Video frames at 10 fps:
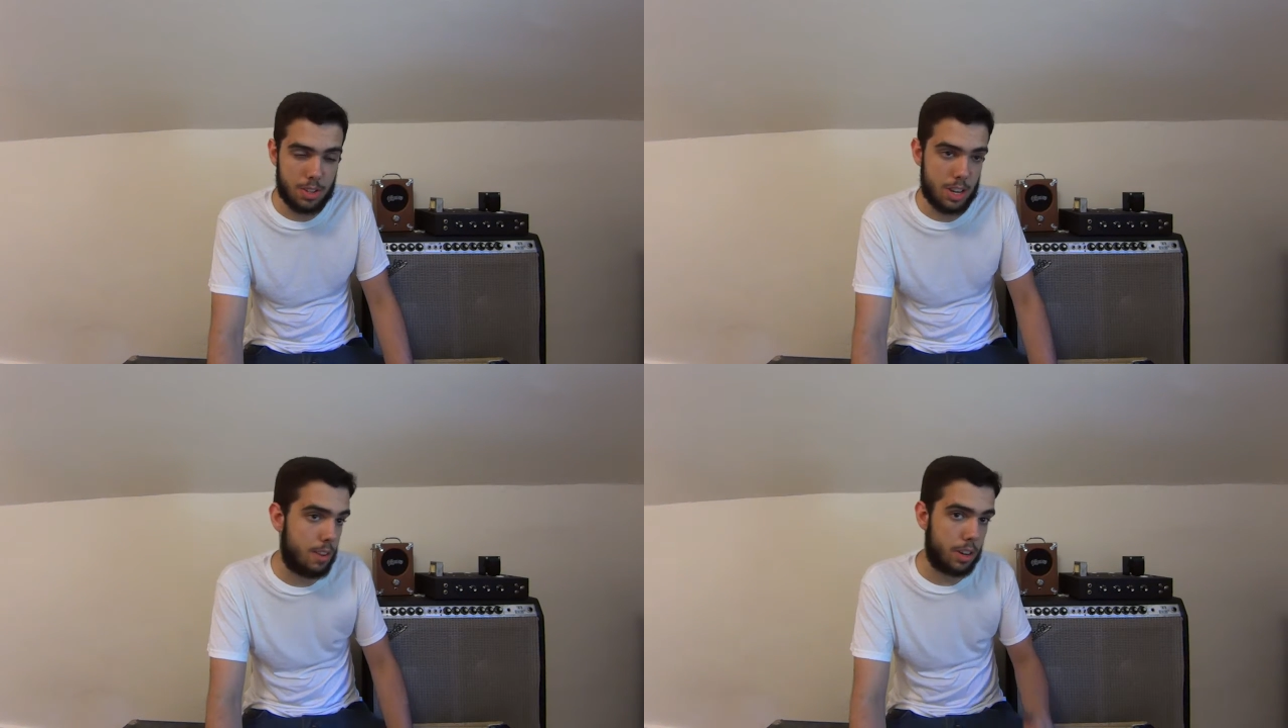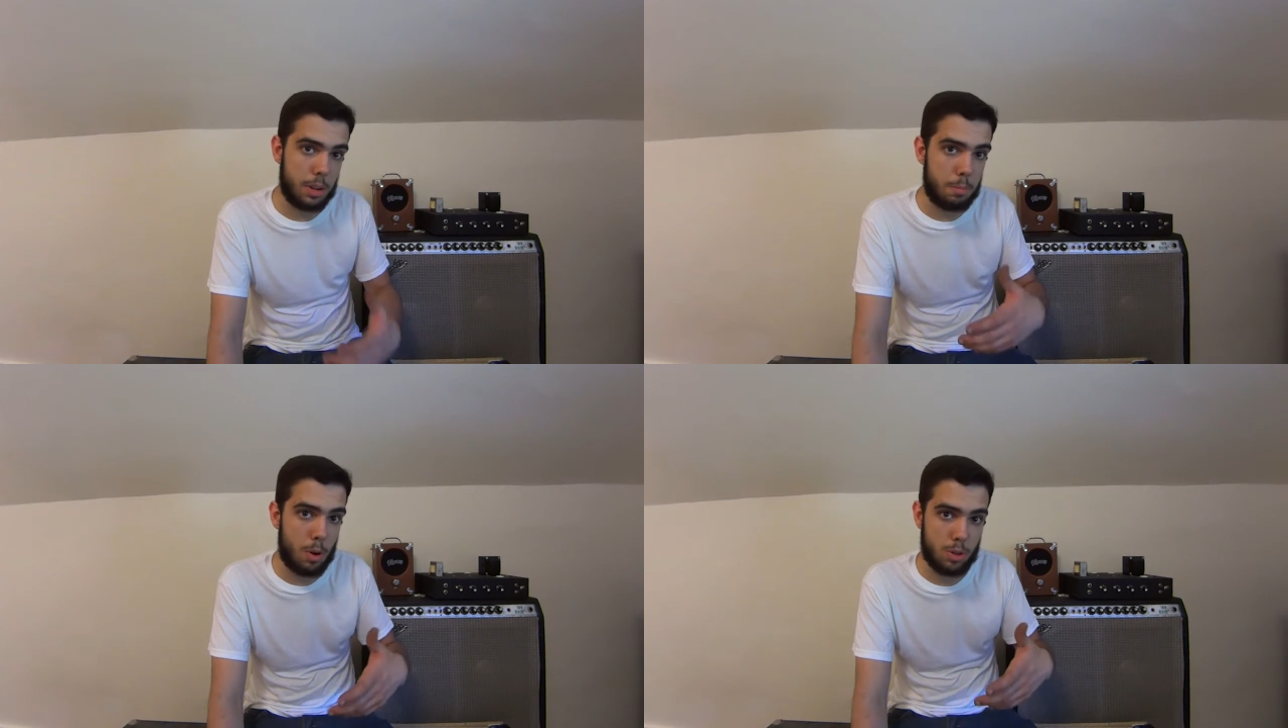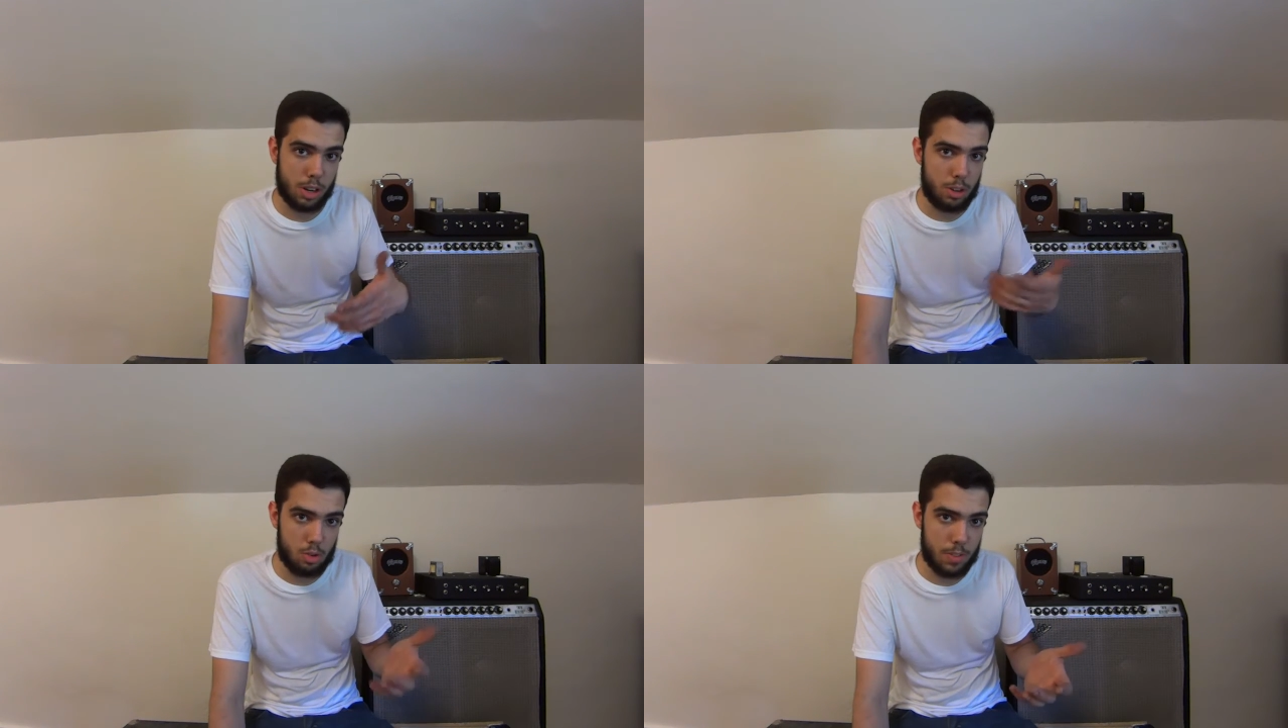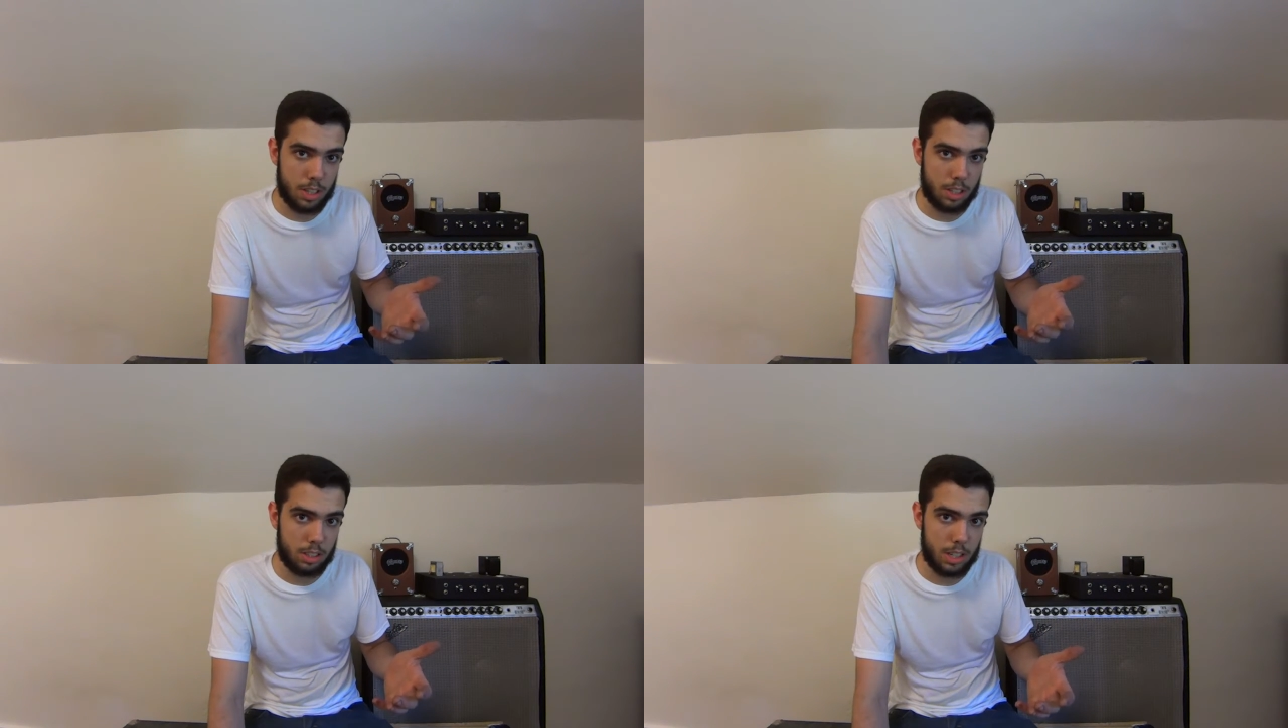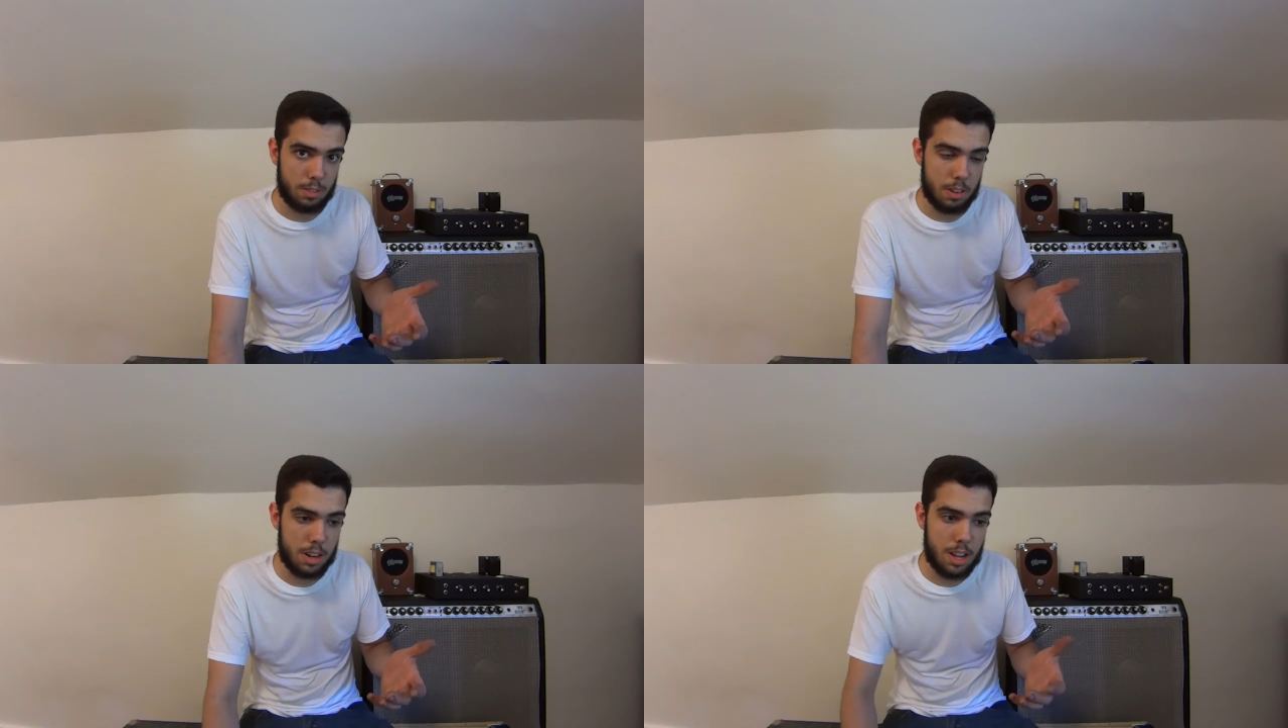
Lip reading: and every component's going to drift a little different.